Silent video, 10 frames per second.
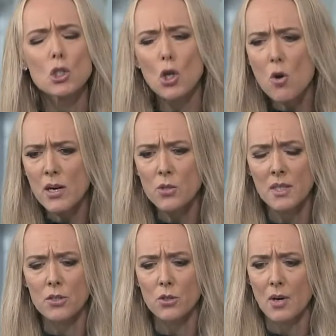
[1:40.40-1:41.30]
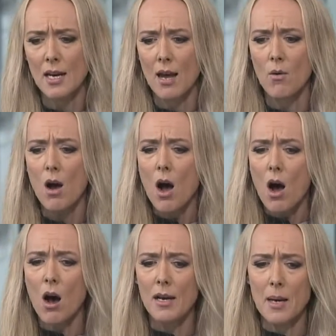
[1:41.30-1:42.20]
so much research right now
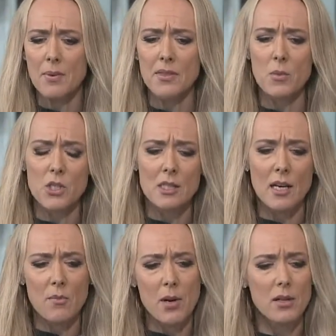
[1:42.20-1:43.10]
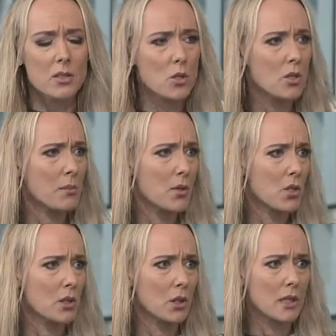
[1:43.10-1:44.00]
on empathy, which is kind of part of social
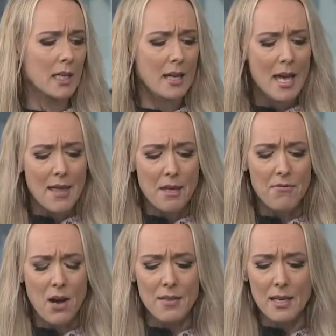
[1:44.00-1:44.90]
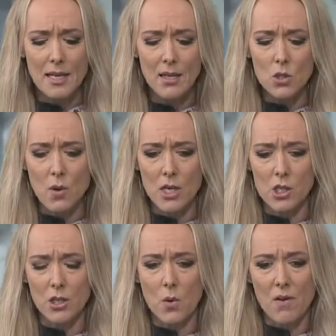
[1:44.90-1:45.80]
emotional learning. They find that kids who
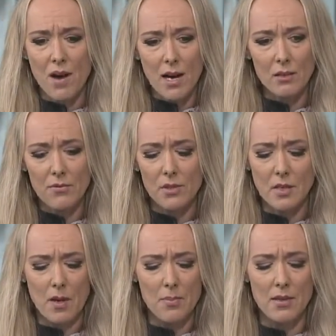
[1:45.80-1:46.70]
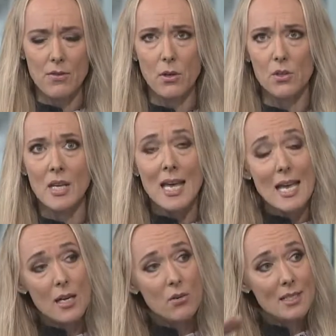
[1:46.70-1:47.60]
actually who have higher levels of empathy, there's
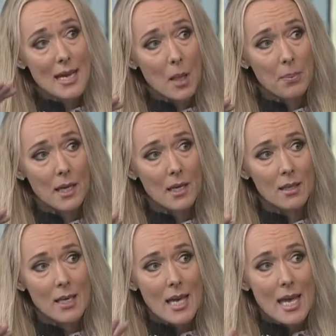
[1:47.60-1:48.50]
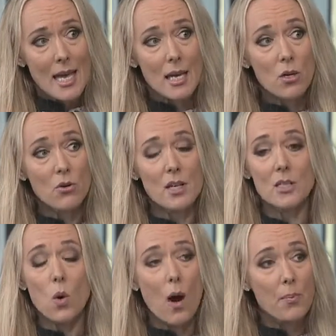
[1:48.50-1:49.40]
increased helping,
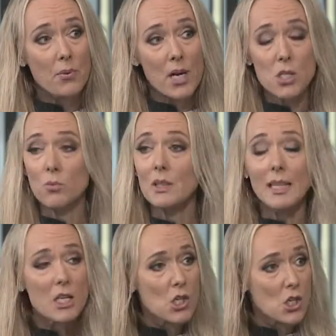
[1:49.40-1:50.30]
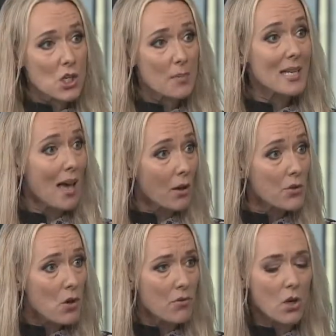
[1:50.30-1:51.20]
increased cooperation, relationships, health
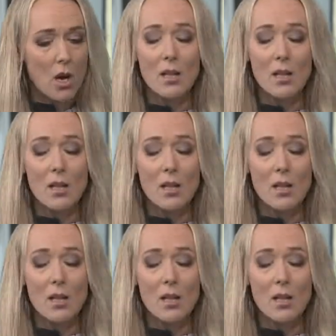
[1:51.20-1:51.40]
overall,